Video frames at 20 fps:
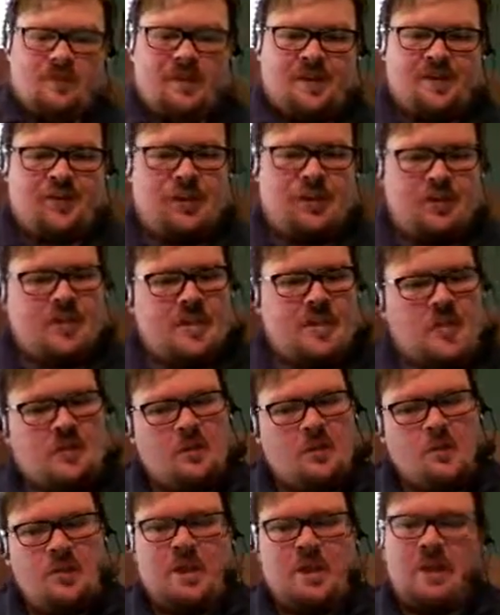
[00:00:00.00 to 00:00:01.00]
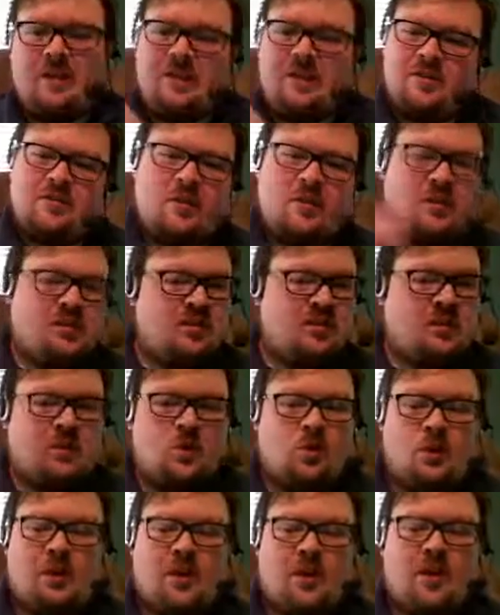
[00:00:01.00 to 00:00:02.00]
So you download that and install it just
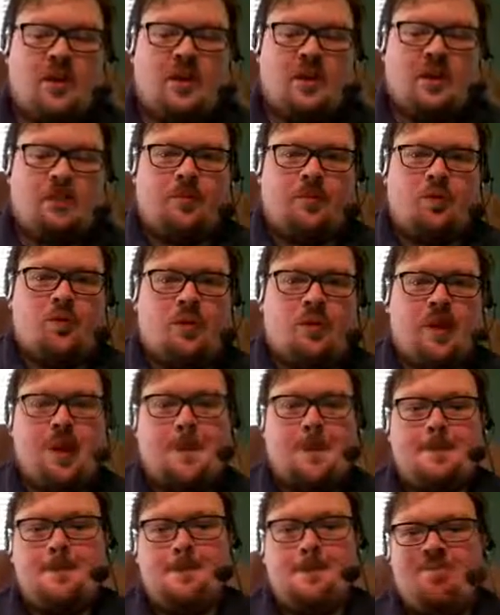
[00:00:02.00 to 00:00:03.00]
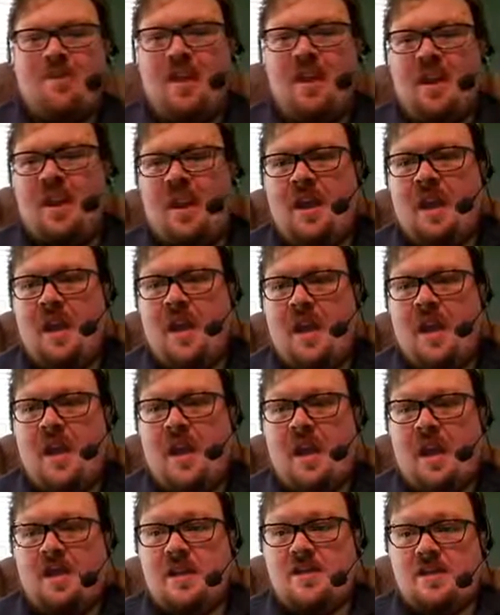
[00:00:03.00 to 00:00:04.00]
like you would any other program,
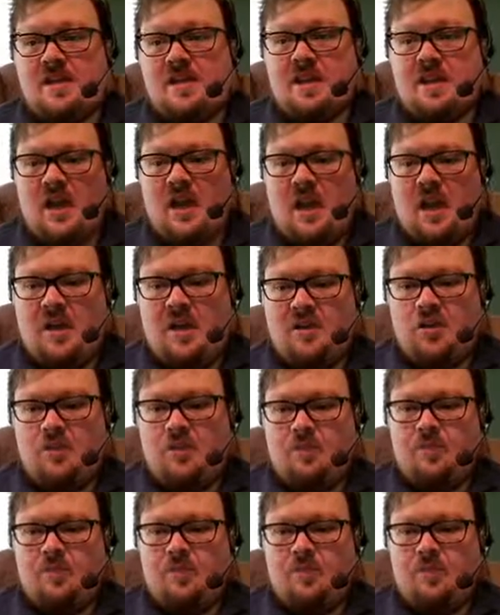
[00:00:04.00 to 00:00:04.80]
and I don't